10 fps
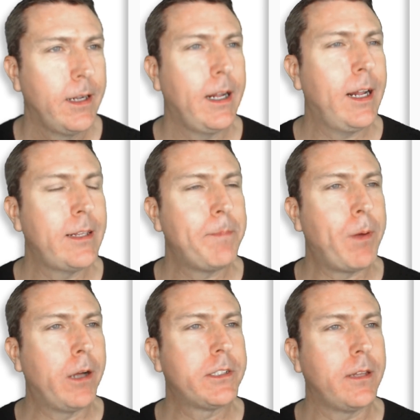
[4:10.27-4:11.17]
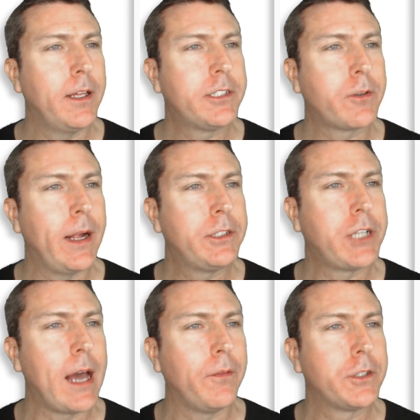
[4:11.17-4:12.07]
And they posted this
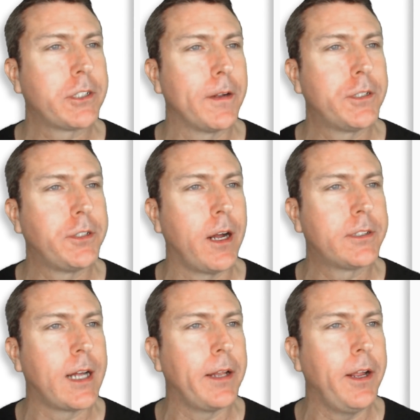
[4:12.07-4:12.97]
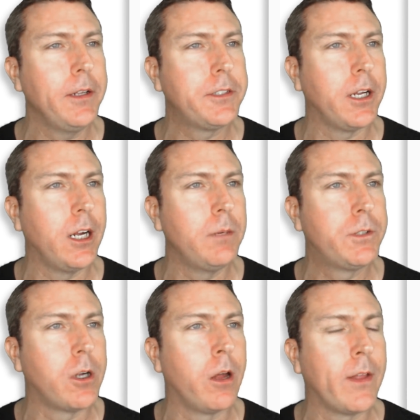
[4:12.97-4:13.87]
screenshot of the search results on YouTube,
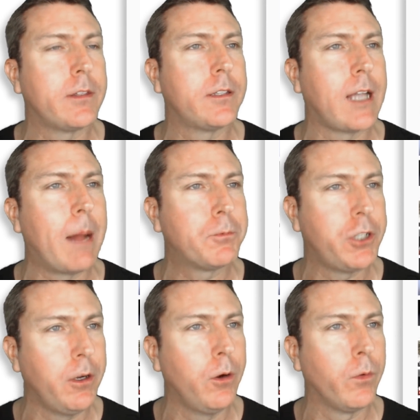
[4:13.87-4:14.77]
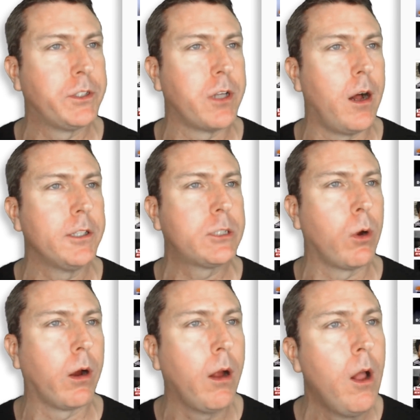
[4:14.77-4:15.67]
showing that the top two results
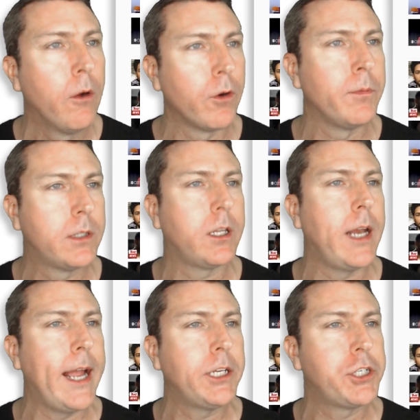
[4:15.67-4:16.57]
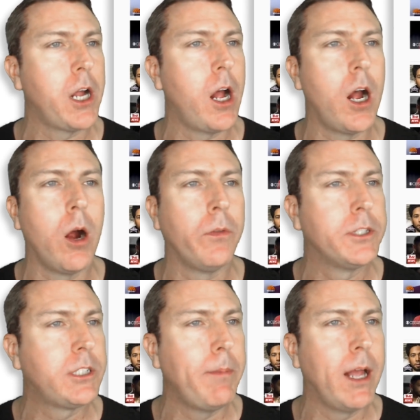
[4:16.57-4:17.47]
were from the Today Show and the
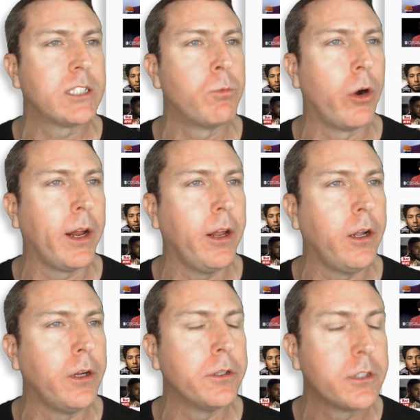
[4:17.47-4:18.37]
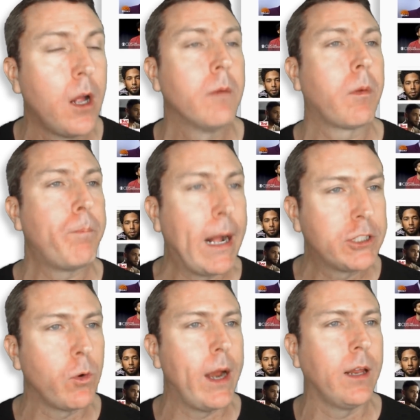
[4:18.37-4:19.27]
CBS Morning News,
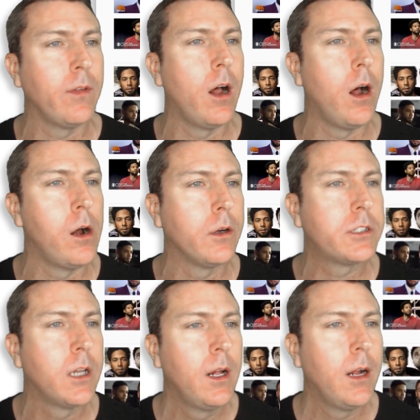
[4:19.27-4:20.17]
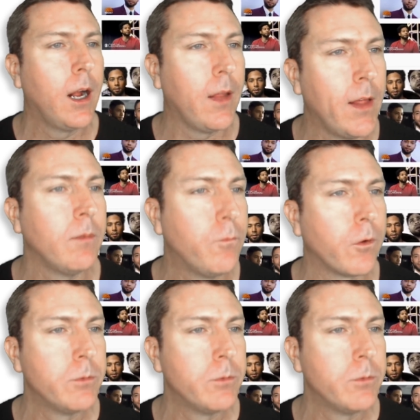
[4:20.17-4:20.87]
perpetuating the hoax, and then from